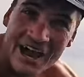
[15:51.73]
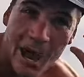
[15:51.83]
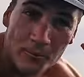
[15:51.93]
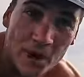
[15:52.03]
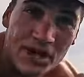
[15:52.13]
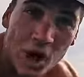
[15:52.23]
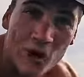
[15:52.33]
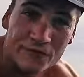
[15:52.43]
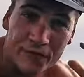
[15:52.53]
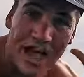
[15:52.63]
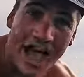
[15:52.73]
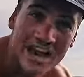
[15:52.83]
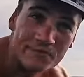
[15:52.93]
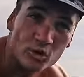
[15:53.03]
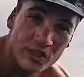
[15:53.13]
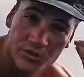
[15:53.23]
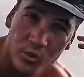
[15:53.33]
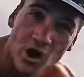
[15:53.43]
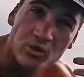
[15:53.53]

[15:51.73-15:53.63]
and we're going for an animal that's worth